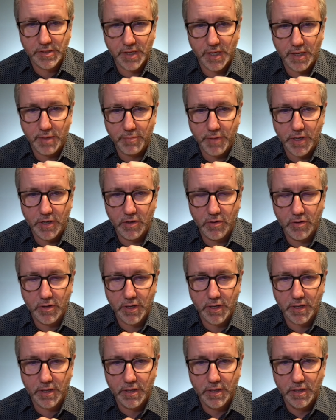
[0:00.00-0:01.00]
take a bit
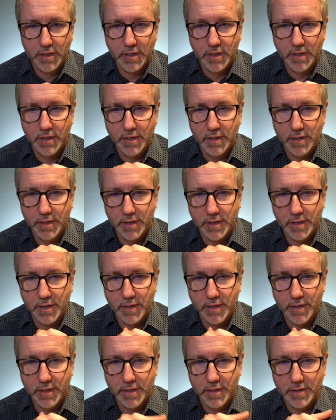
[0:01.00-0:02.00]
longer
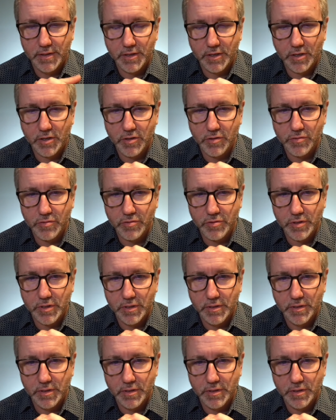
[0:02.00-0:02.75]
than Claude.